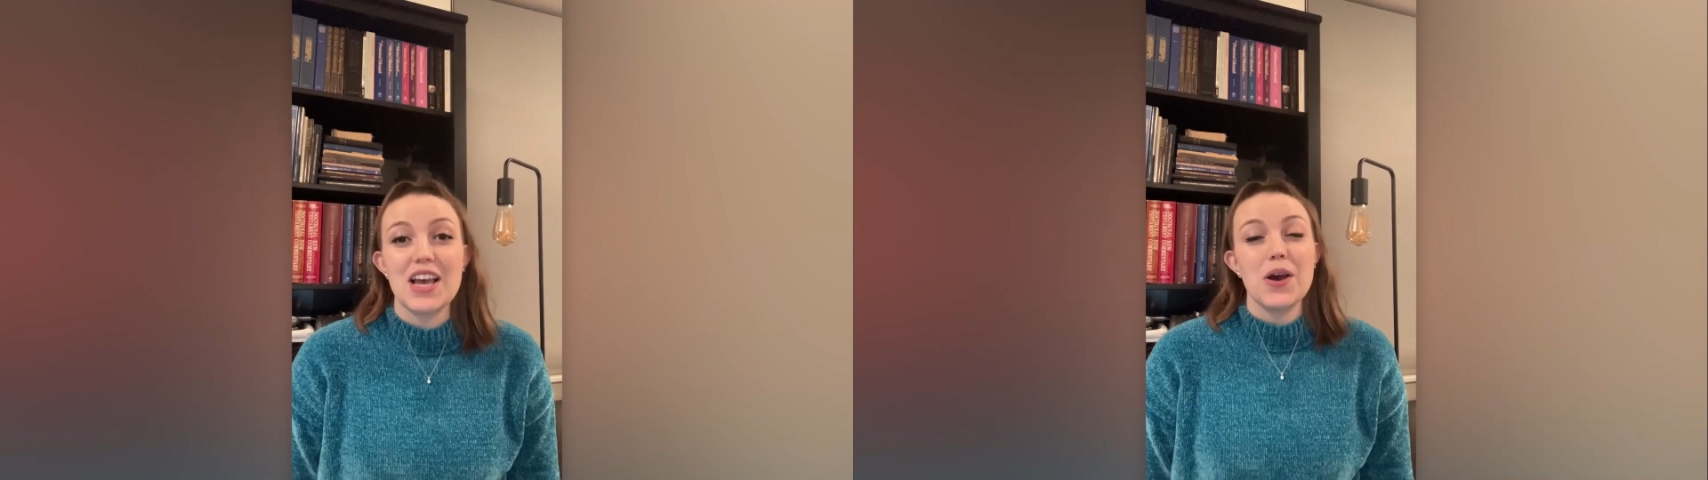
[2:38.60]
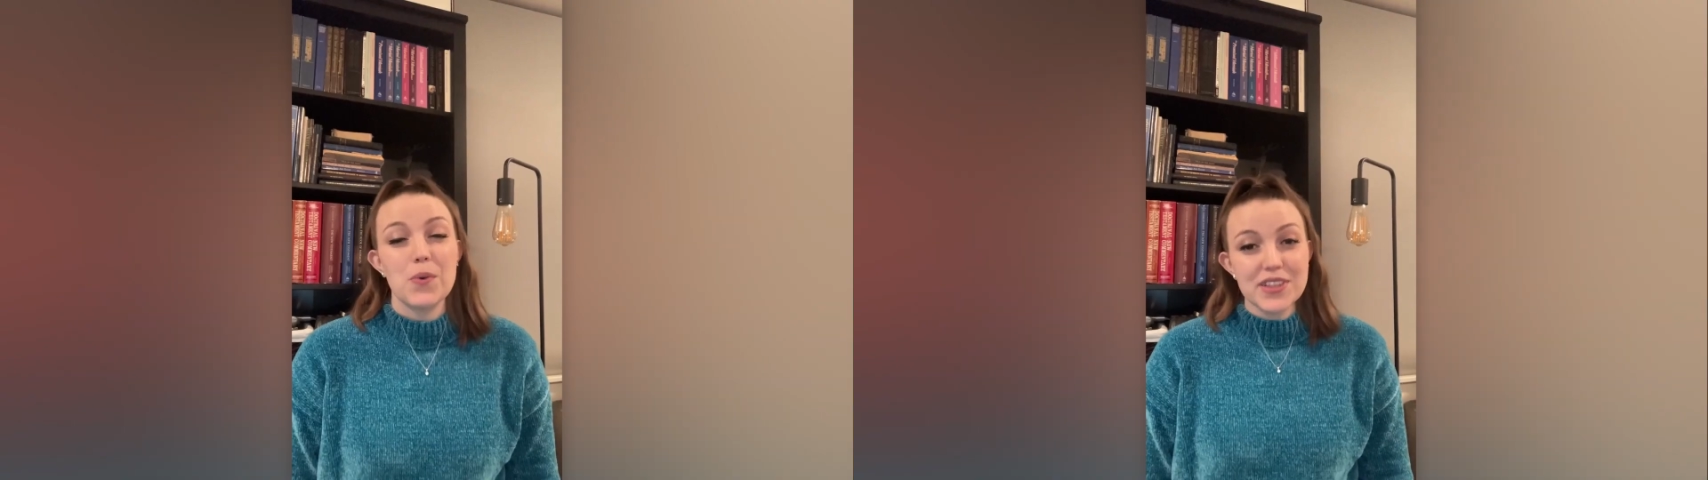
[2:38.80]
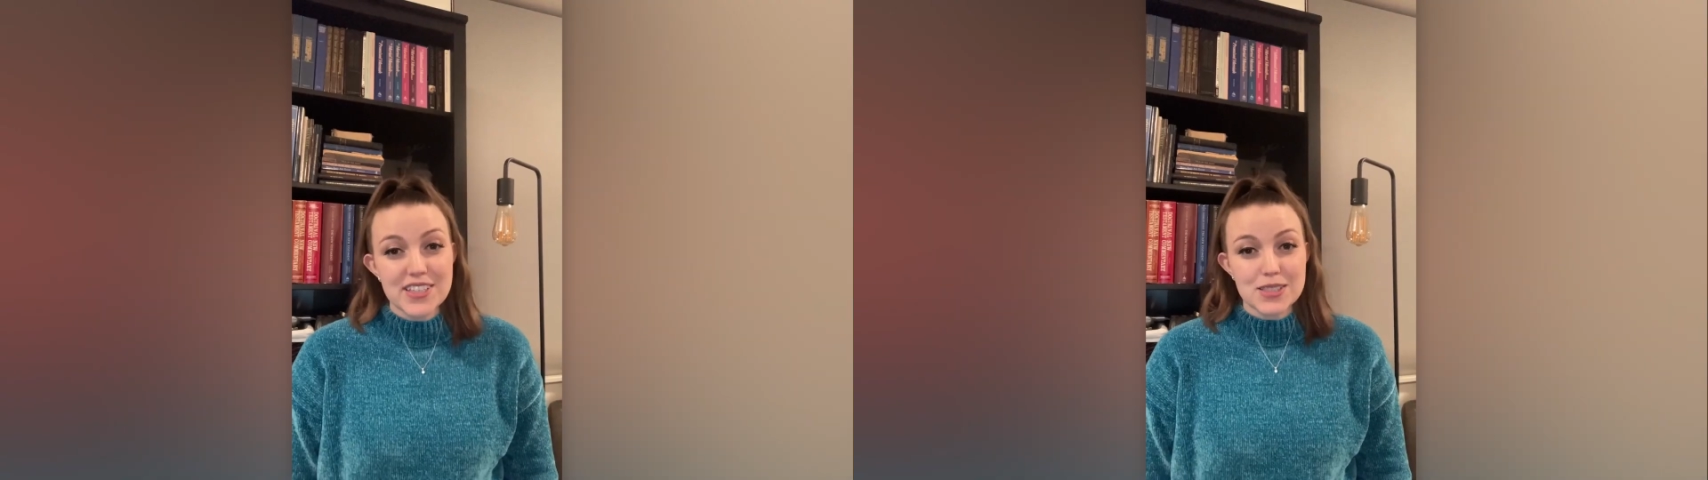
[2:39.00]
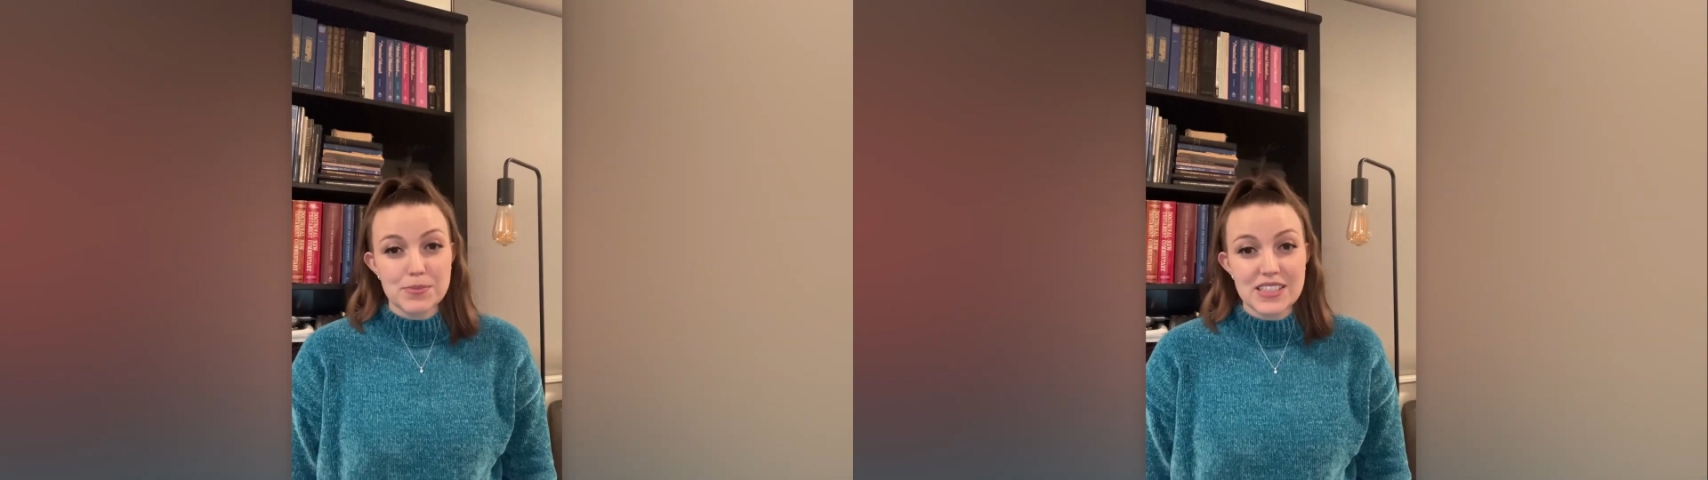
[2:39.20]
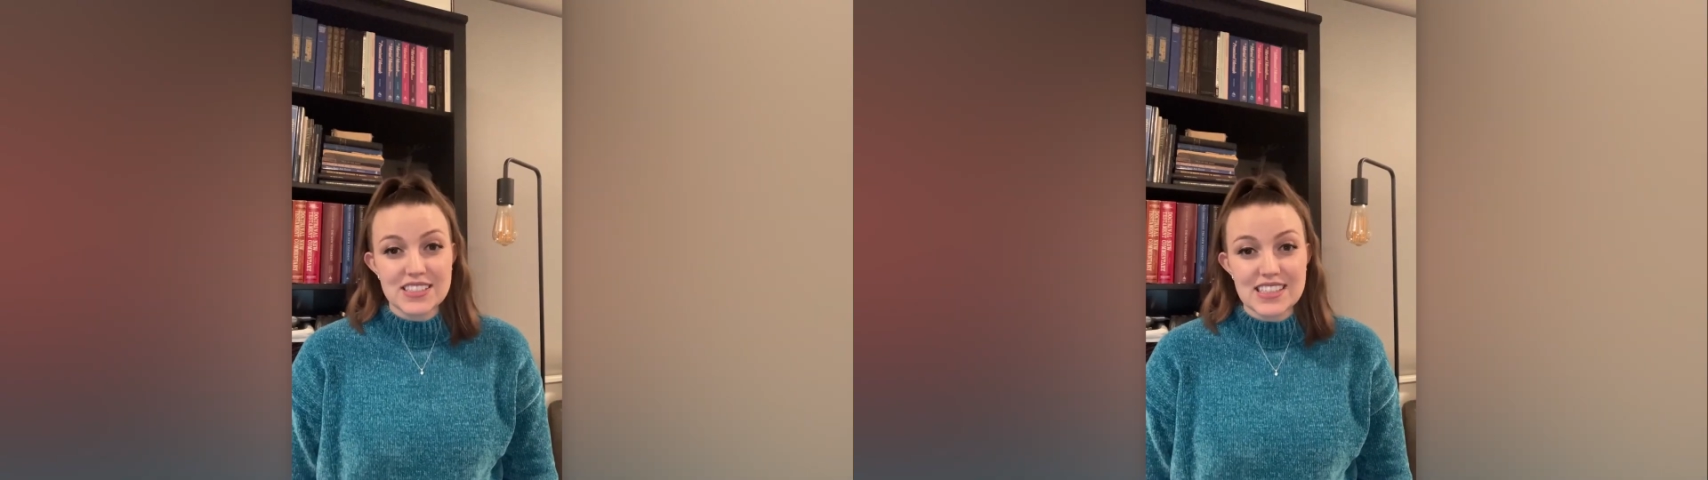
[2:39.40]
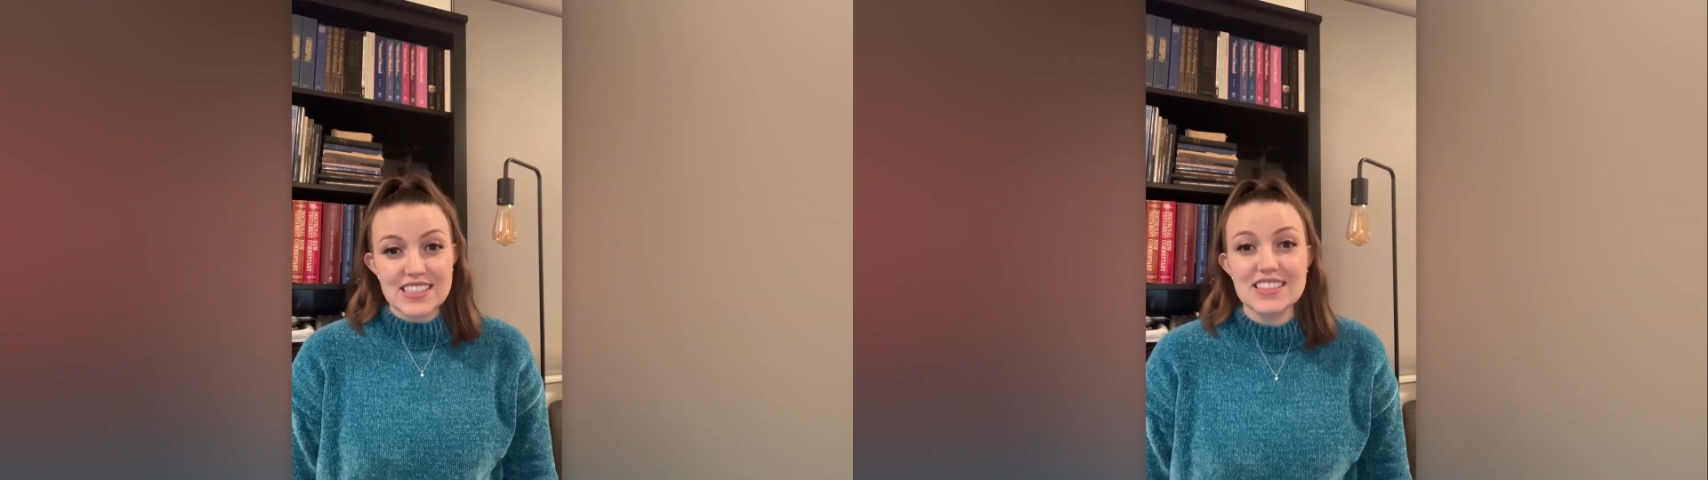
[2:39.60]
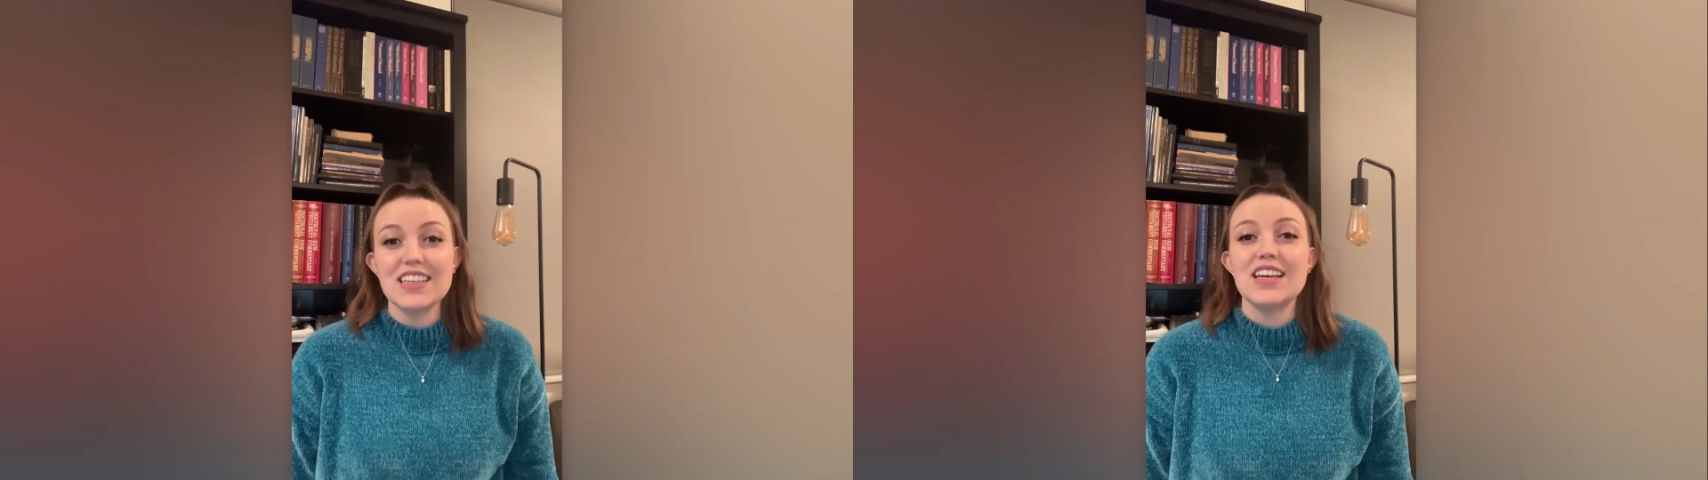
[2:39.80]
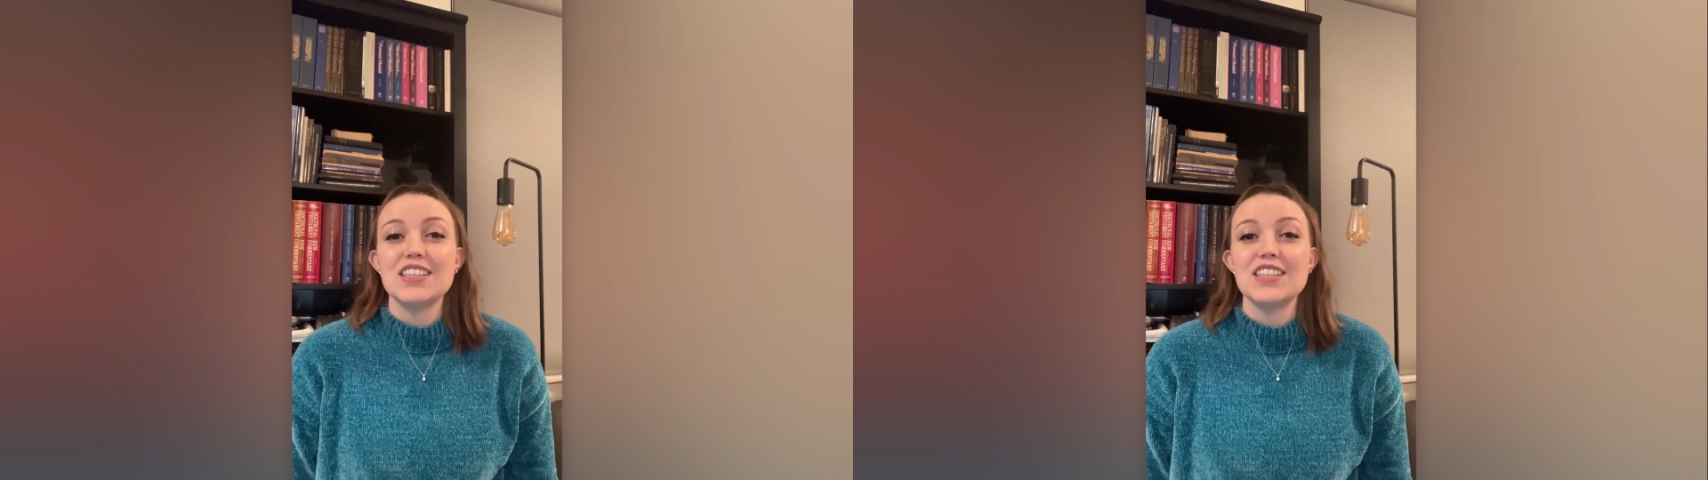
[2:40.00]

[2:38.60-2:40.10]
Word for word: What this means is